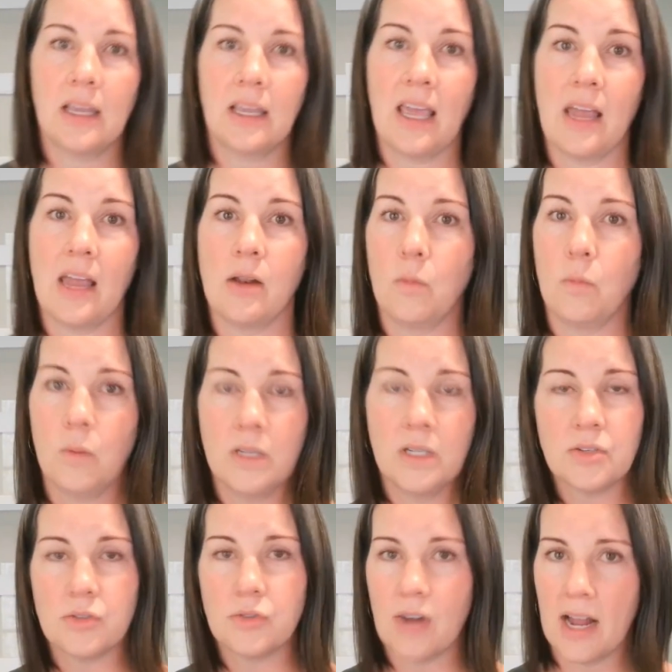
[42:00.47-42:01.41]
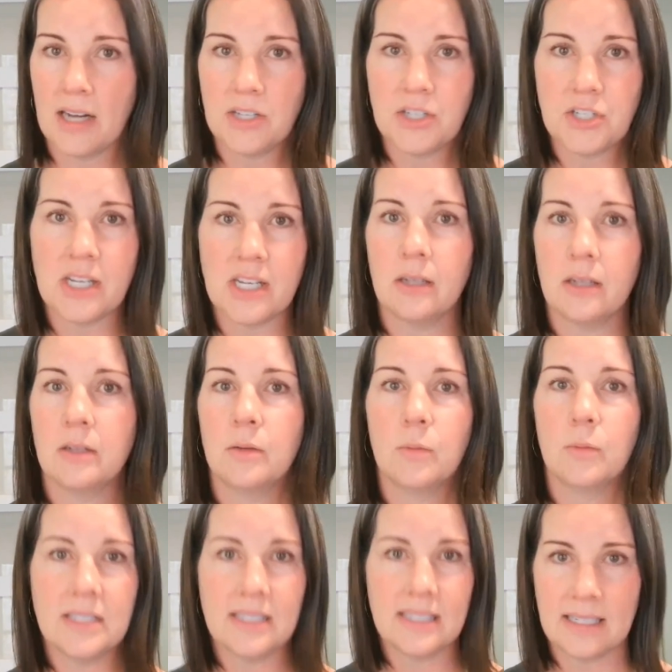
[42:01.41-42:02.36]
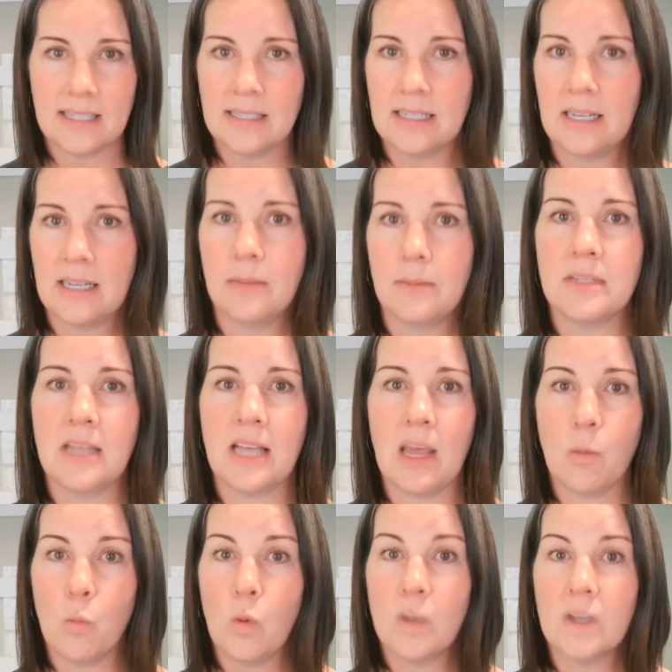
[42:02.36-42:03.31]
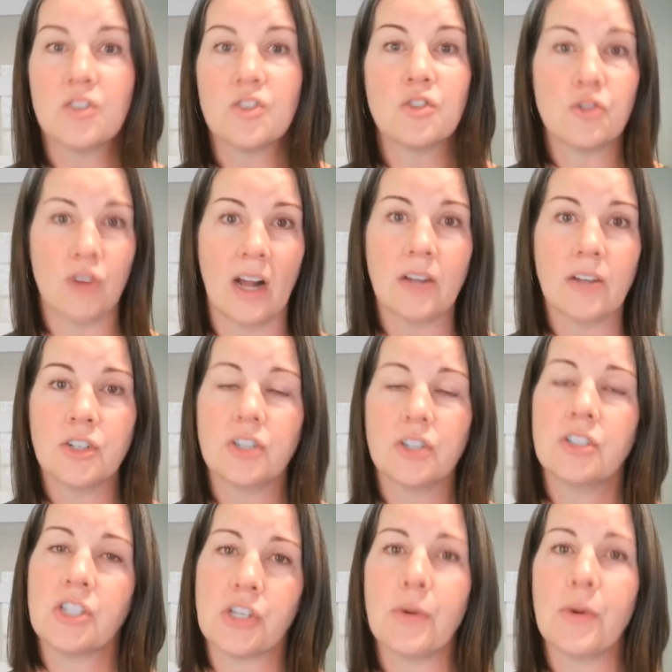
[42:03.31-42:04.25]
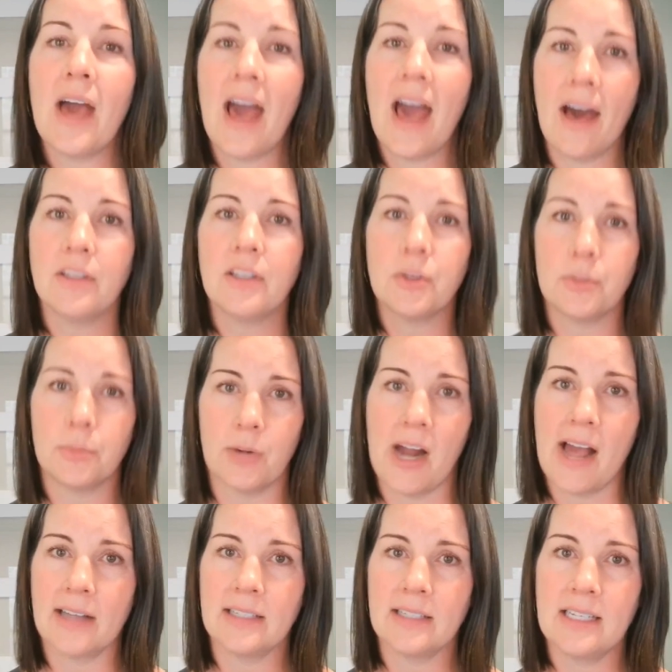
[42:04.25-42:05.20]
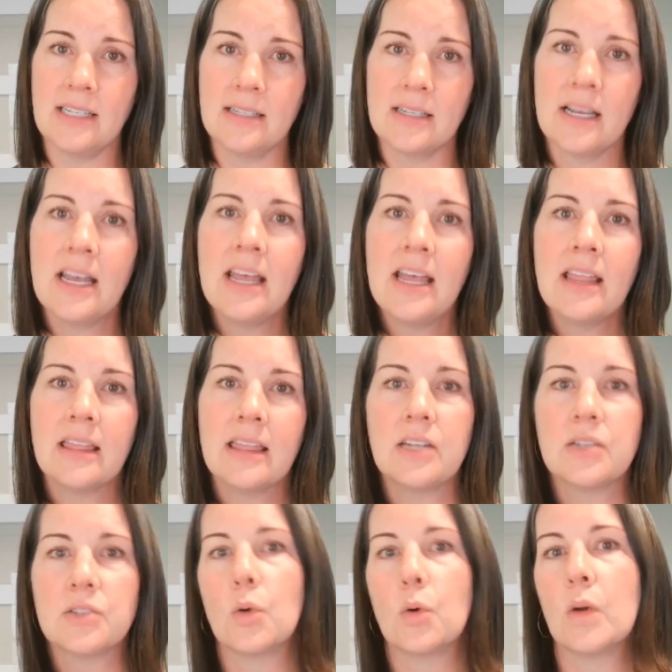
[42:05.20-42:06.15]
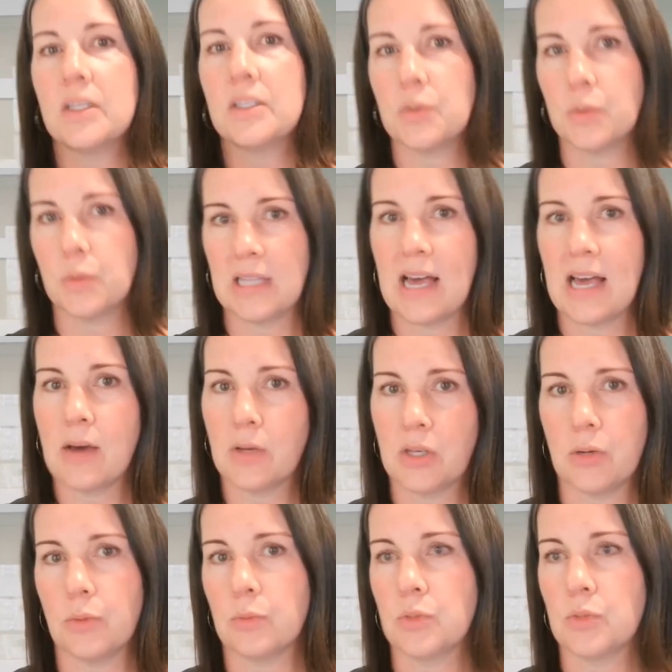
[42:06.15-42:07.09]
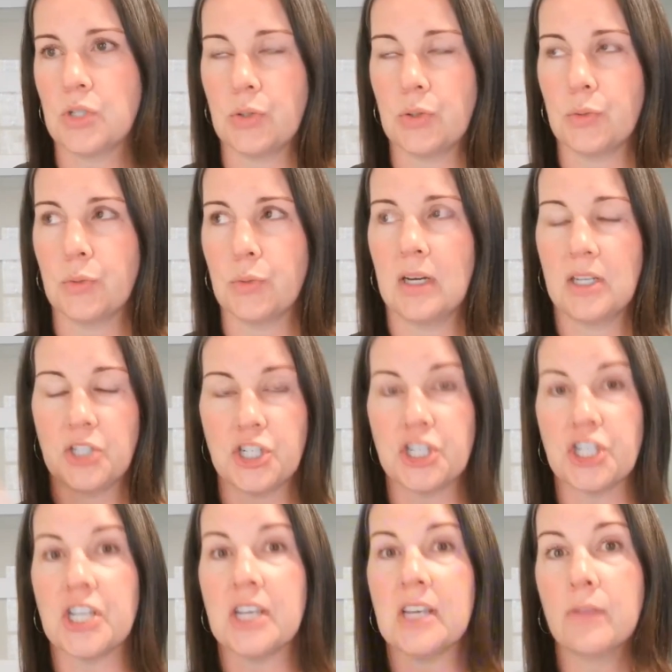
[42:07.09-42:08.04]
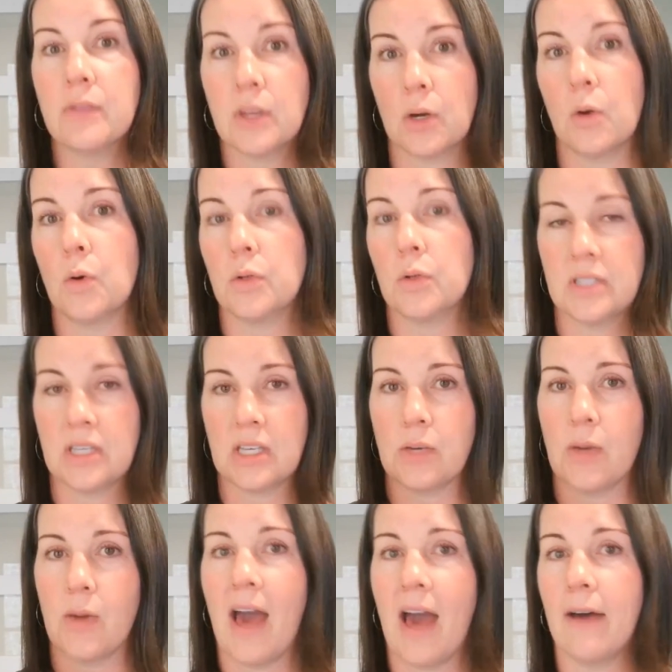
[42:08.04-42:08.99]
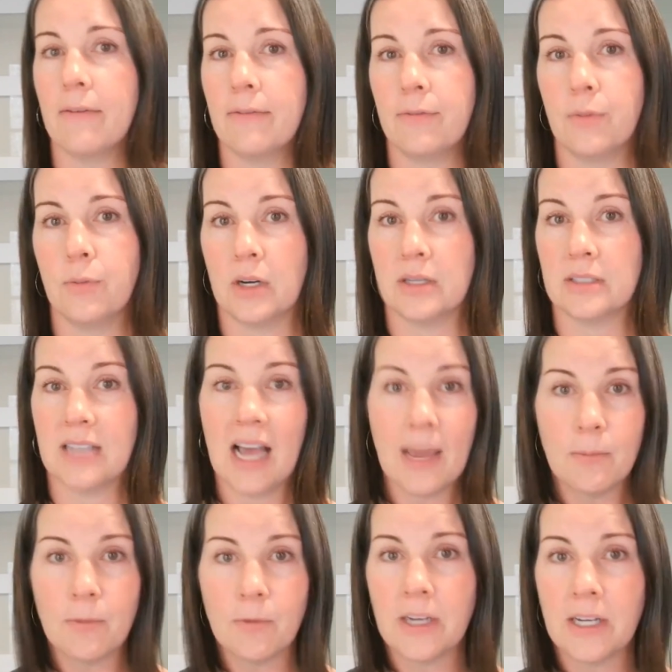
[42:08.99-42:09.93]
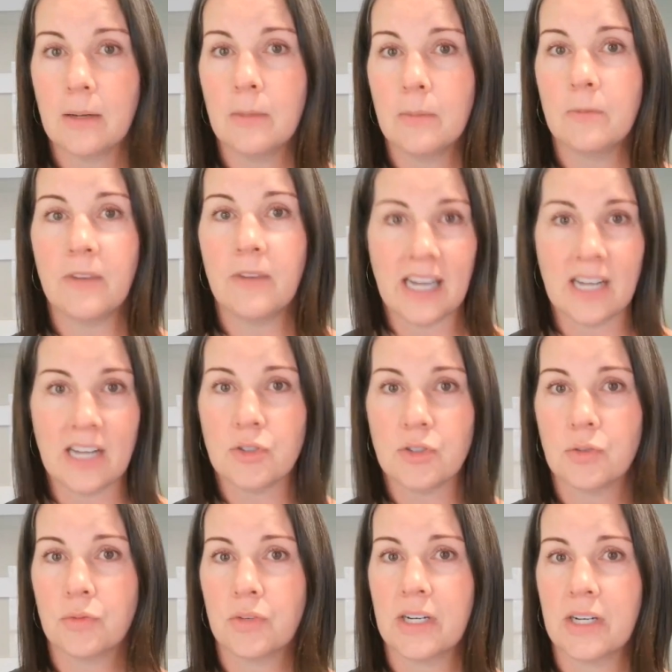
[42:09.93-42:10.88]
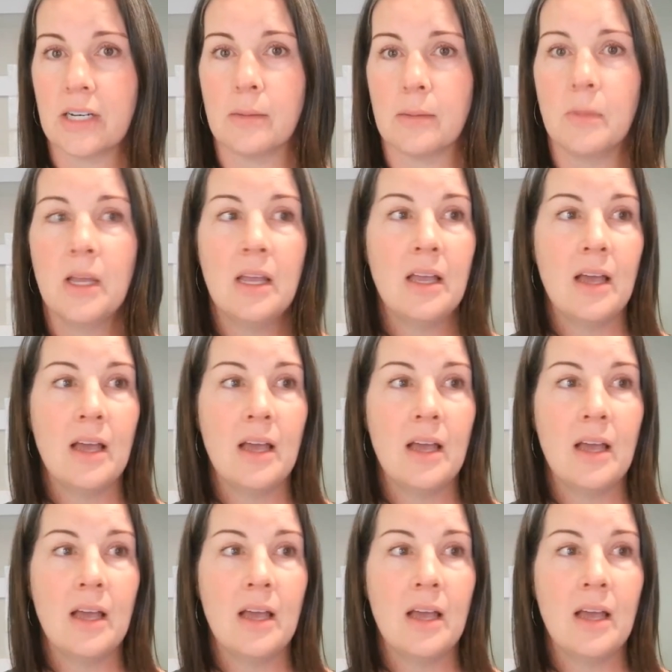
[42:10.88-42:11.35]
again, what strategy, what systems, and what structure do you have in your practice that is going to allow you to achieve the goals that you have for time freedom, financial freedom,